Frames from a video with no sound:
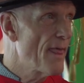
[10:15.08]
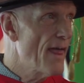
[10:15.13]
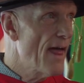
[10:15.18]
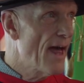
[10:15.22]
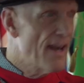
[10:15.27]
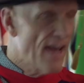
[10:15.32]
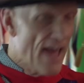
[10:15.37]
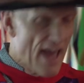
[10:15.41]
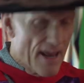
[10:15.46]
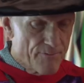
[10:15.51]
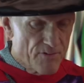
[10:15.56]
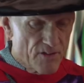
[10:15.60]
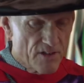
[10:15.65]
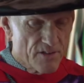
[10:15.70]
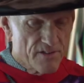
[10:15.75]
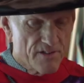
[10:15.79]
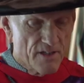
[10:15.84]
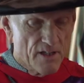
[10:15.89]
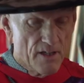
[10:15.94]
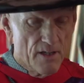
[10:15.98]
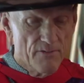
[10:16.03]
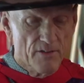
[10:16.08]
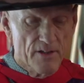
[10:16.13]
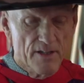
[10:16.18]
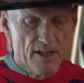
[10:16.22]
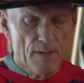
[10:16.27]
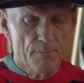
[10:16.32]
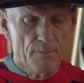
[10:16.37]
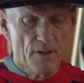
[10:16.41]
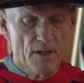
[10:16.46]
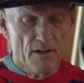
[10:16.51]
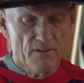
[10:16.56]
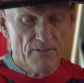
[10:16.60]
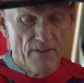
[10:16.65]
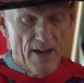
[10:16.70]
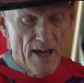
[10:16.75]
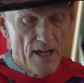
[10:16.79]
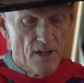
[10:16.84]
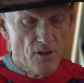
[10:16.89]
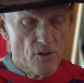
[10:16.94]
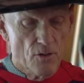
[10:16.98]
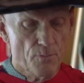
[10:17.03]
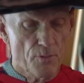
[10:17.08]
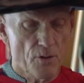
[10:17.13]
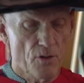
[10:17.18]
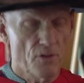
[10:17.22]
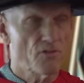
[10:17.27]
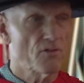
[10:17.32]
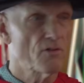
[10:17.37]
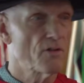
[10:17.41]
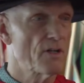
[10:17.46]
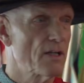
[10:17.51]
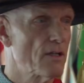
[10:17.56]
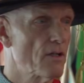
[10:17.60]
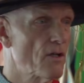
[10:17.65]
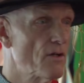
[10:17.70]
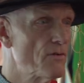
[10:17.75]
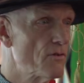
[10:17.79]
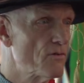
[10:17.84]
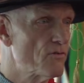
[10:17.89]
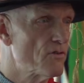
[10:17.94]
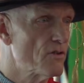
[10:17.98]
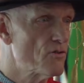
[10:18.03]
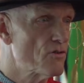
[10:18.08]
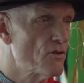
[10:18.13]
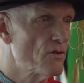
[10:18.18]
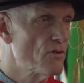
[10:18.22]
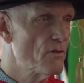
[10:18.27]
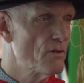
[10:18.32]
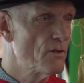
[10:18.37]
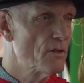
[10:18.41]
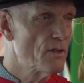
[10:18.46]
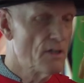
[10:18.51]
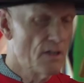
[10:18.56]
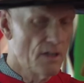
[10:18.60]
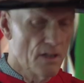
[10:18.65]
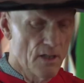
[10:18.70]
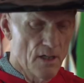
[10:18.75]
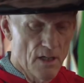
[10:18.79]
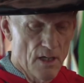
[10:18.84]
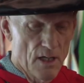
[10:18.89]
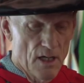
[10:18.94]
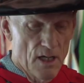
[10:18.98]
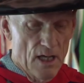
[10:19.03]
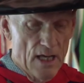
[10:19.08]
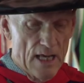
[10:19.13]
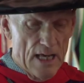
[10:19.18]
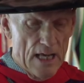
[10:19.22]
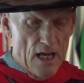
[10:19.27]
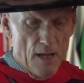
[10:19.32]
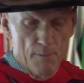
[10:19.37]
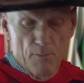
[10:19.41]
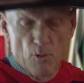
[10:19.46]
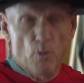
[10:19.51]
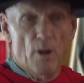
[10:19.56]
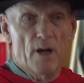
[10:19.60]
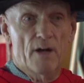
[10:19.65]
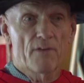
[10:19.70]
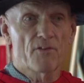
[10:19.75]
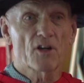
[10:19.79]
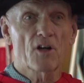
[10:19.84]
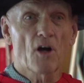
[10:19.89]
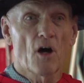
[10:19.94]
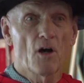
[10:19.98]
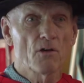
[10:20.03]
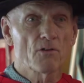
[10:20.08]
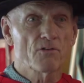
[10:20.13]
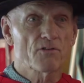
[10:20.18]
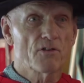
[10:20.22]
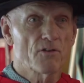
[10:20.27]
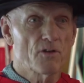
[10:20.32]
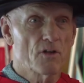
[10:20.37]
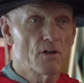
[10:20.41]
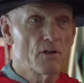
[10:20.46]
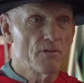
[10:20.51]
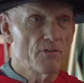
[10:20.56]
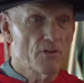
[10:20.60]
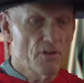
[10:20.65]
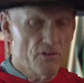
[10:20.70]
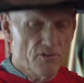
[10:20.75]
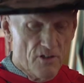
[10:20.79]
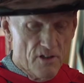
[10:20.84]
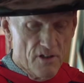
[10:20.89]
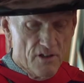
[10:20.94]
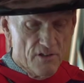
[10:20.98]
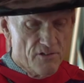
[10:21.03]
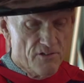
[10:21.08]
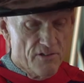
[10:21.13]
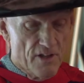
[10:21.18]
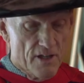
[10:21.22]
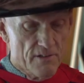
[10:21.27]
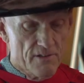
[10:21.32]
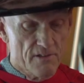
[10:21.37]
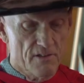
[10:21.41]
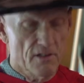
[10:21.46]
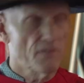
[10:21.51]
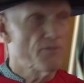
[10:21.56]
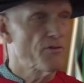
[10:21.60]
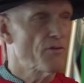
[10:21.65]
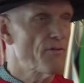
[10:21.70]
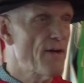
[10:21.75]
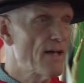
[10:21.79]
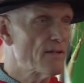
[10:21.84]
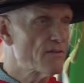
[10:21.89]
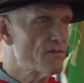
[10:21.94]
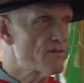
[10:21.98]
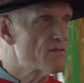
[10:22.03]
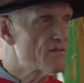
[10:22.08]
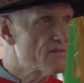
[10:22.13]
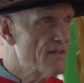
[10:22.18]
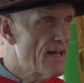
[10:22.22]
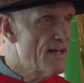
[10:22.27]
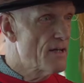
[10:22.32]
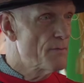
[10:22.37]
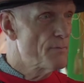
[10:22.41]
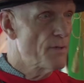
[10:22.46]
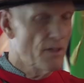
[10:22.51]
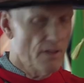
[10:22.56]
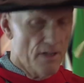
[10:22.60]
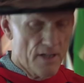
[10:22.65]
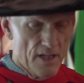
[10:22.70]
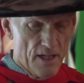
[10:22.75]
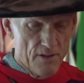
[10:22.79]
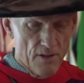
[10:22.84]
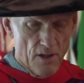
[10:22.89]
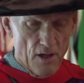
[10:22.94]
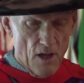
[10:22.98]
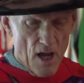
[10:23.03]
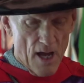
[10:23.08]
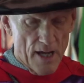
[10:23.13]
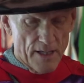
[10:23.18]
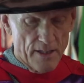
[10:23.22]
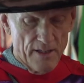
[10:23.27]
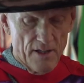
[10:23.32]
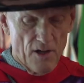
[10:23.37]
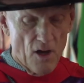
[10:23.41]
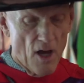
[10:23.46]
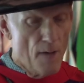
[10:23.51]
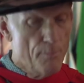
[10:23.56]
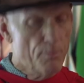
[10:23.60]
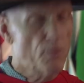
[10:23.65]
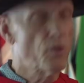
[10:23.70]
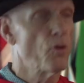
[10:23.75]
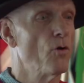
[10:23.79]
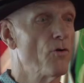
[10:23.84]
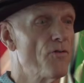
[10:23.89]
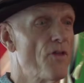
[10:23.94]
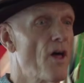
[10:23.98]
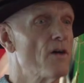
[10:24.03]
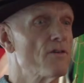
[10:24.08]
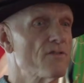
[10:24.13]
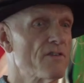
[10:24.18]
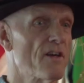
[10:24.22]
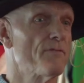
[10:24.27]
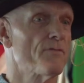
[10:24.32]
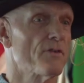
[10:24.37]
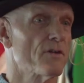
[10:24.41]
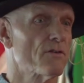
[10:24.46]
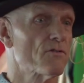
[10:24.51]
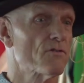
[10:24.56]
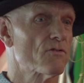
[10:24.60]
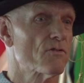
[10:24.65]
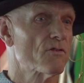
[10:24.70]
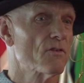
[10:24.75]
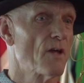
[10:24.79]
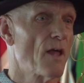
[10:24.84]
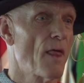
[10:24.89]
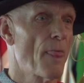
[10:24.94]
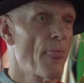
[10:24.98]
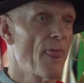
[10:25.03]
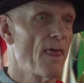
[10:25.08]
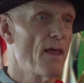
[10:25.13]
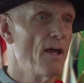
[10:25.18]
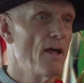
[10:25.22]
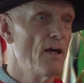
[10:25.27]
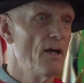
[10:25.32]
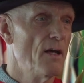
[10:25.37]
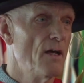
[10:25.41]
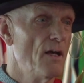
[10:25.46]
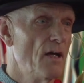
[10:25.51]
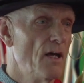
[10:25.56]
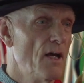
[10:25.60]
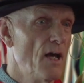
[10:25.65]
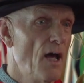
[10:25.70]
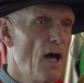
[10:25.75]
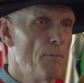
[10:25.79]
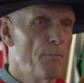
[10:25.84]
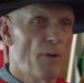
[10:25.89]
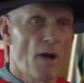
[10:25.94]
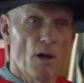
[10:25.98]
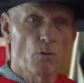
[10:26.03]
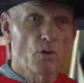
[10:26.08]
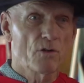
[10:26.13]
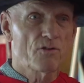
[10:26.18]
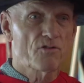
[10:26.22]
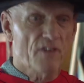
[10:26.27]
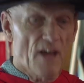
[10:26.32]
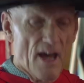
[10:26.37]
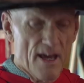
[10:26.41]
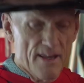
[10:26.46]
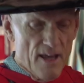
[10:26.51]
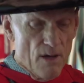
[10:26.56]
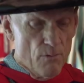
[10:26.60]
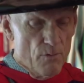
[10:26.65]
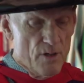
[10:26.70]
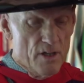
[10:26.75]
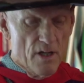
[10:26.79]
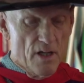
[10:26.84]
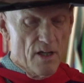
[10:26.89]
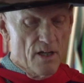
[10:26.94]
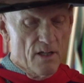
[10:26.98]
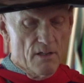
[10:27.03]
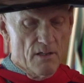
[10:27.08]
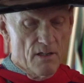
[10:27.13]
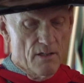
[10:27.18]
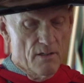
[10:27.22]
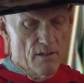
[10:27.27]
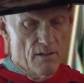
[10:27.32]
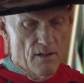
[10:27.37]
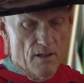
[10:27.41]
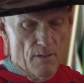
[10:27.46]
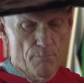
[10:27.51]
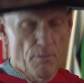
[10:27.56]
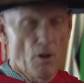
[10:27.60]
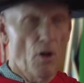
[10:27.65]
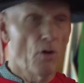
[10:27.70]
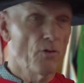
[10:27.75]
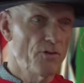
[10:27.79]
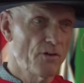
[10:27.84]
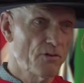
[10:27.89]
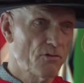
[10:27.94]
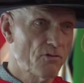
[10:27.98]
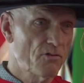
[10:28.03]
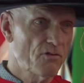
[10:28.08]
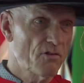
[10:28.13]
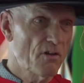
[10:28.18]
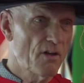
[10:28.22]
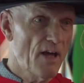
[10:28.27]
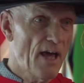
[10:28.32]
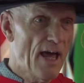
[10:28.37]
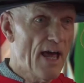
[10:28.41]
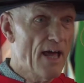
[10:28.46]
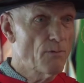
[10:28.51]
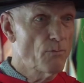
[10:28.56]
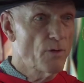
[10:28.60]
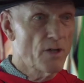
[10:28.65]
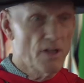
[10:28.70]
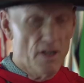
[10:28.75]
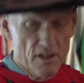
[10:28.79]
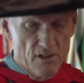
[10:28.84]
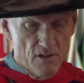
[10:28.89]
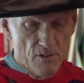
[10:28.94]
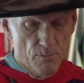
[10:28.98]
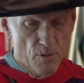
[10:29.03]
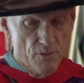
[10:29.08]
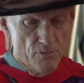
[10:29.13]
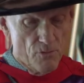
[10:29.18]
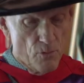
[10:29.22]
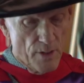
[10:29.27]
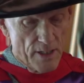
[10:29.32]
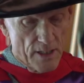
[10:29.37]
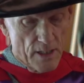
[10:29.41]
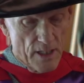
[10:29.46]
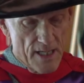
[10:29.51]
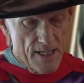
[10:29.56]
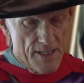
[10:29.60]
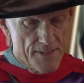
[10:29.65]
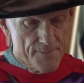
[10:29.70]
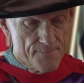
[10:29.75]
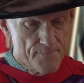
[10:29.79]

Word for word: and advocacy of a number of ANU personnel on this issue. Uh, I'm aware of the goals that the university has set itself around sustainability and the like, and I applaud those efforts. But I would say that we need boldness and we need to move quickly